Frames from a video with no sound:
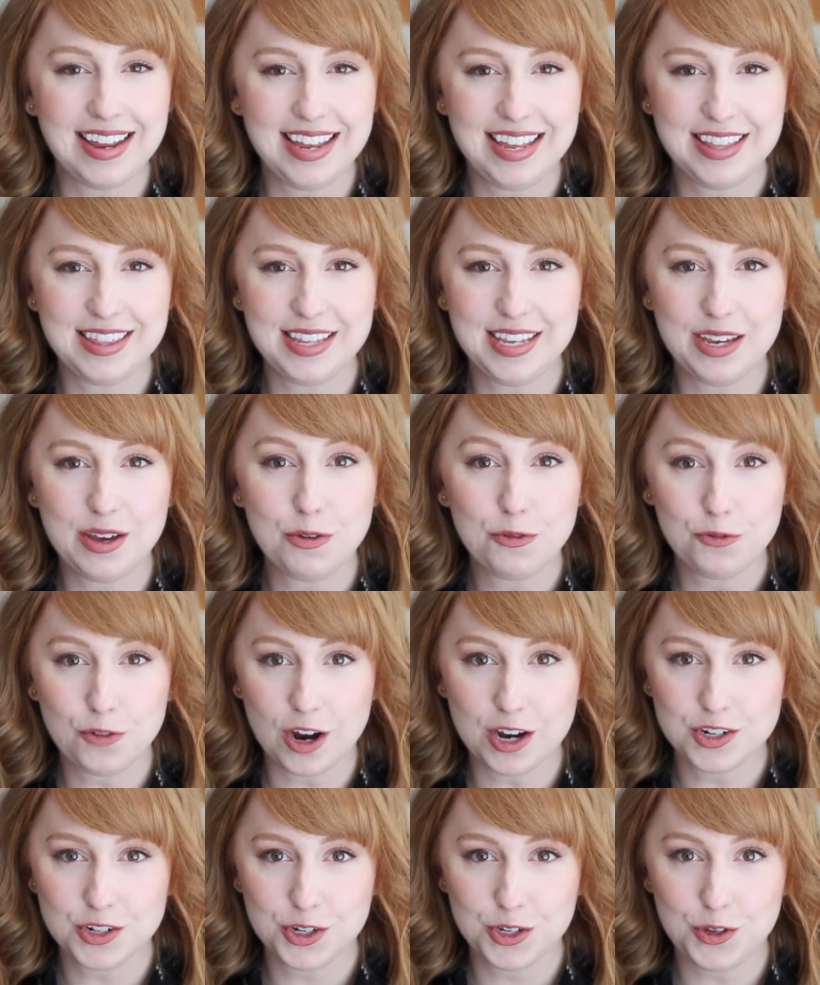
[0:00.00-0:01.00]
it in the
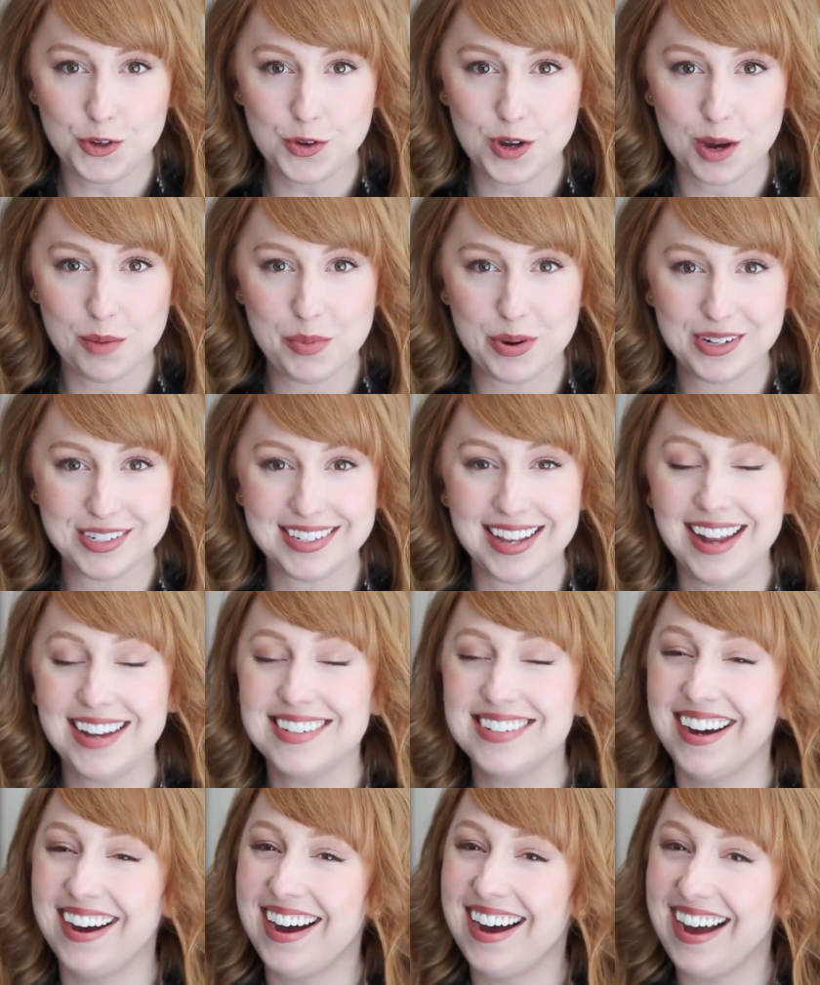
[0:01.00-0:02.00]
Fresh Cucumber
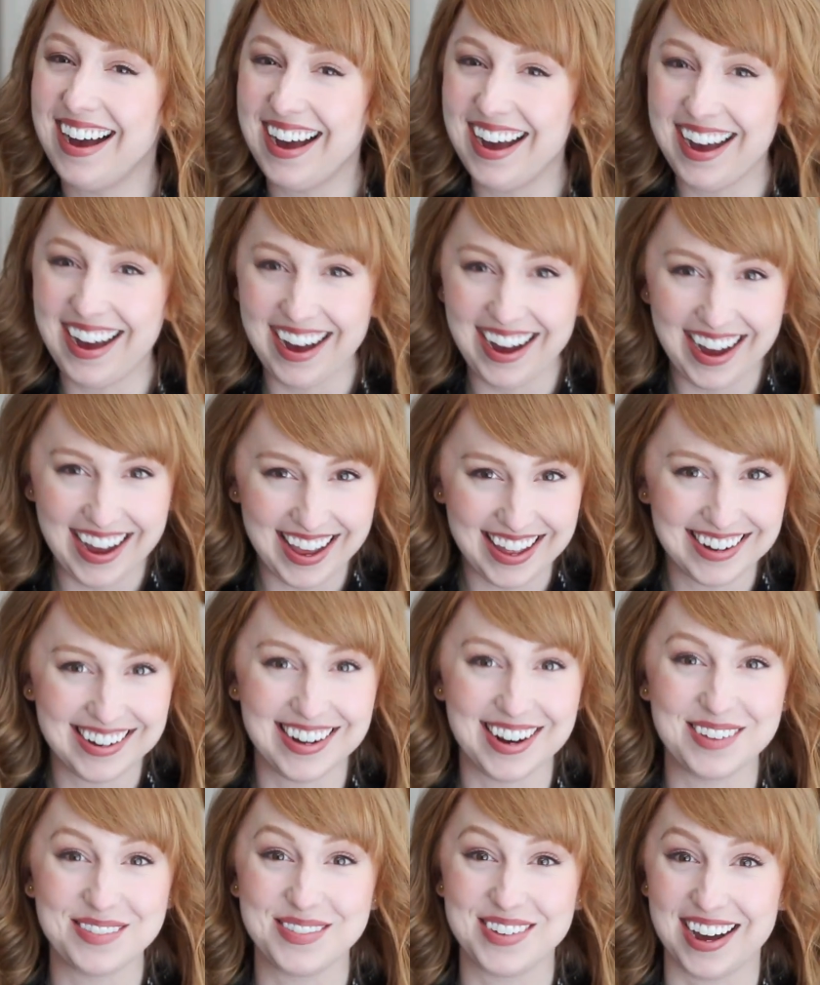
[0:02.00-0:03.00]
scent. I
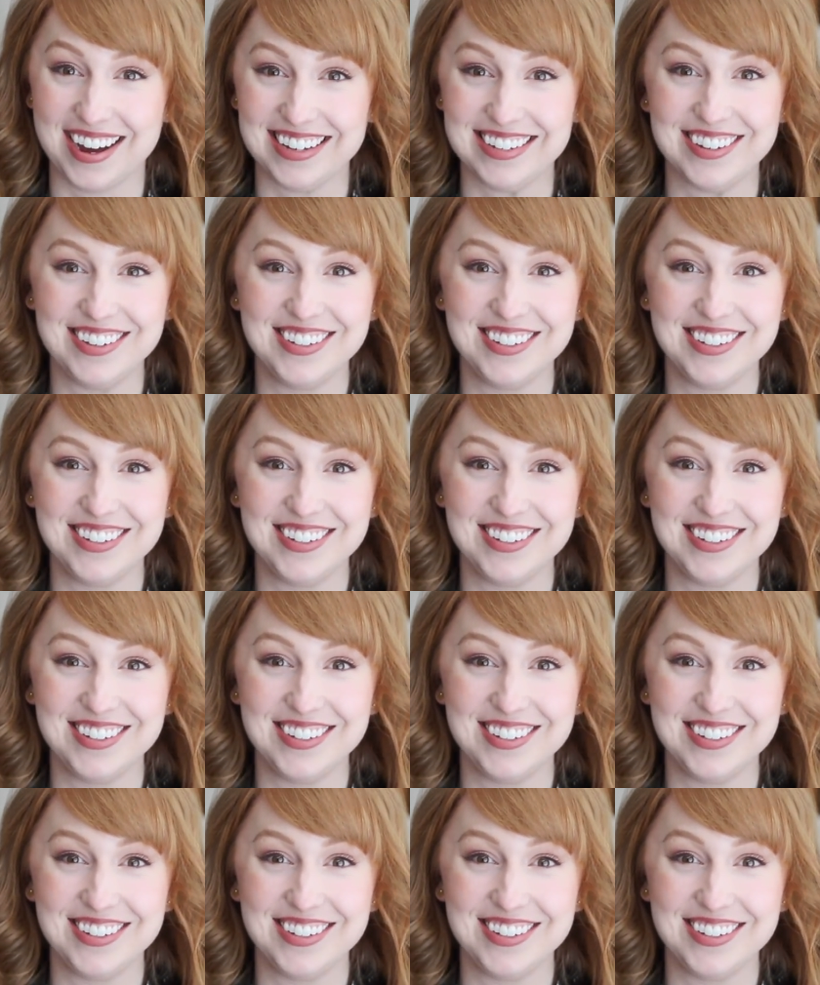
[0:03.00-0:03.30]
ended up not